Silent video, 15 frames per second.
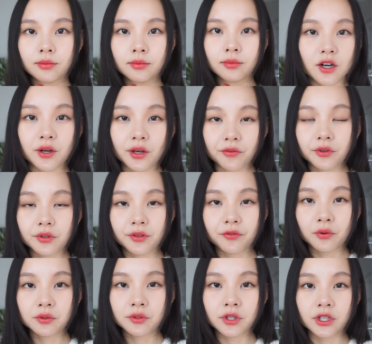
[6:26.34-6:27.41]
Alright, for the
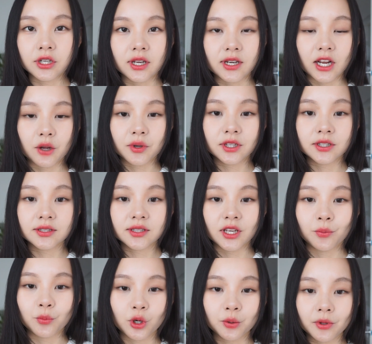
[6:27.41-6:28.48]
full look, now we can see
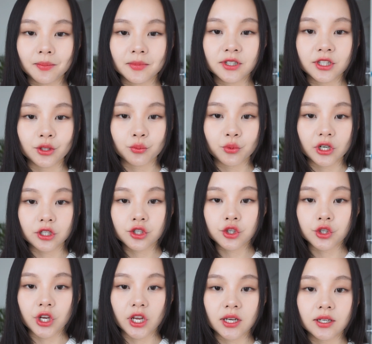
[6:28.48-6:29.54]
a more pigmented red
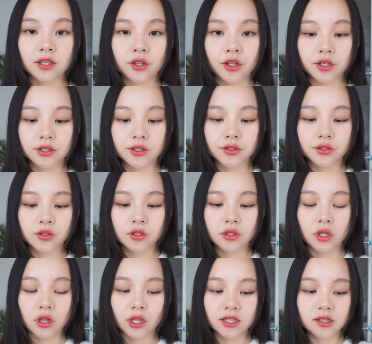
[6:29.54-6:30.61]
shade. There's
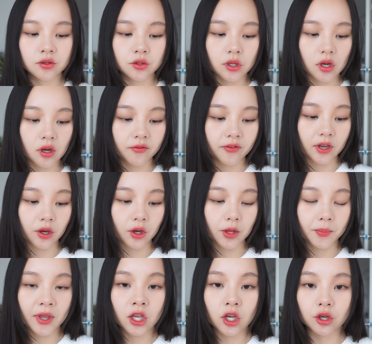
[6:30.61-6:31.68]
less of a
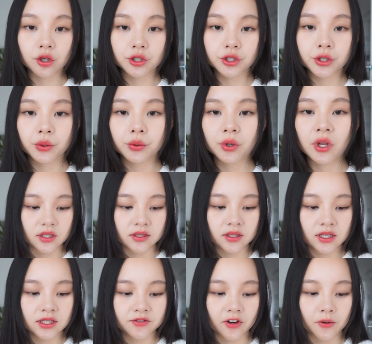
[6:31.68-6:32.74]
pink undertone. It's
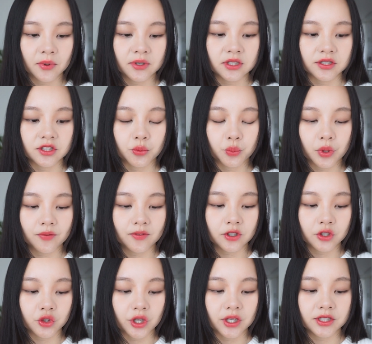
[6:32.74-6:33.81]
not as vibrant as the previous
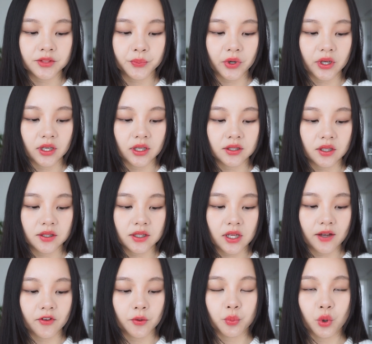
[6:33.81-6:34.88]
shades, but it does
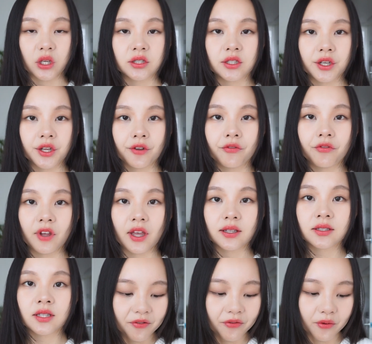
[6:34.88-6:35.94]
have a brightening
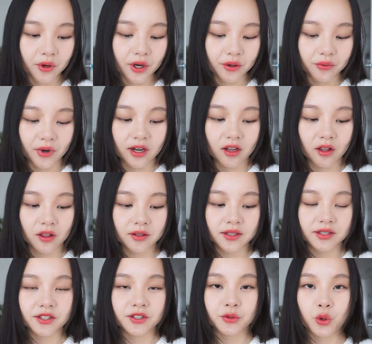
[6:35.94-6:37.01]
effect. For a red color,
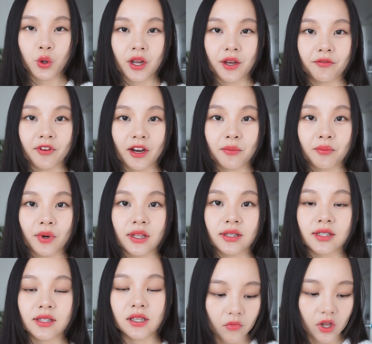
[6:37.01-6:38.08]
this is quite
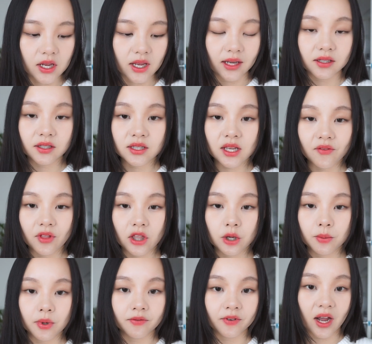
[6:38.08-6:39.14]
vibrant. Yeah, it does have a little
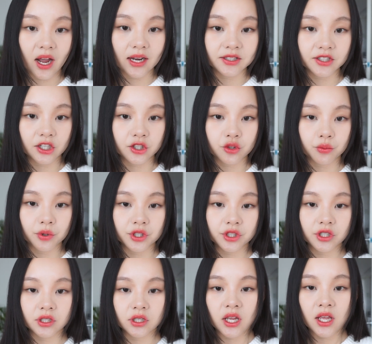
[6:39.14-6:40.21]
bit of a high
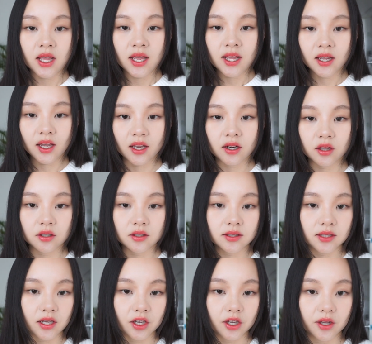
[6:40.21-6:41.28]
saturation. Kind of looks
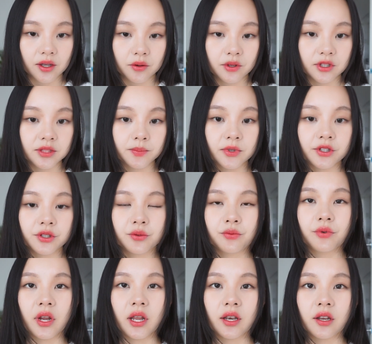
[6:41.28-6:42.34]
like a Christmas
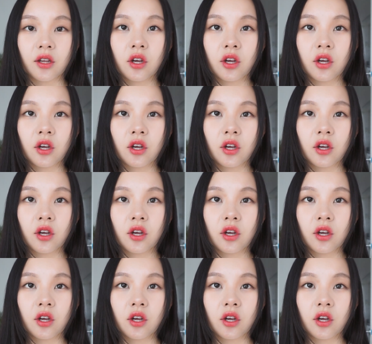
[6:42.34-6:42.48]
red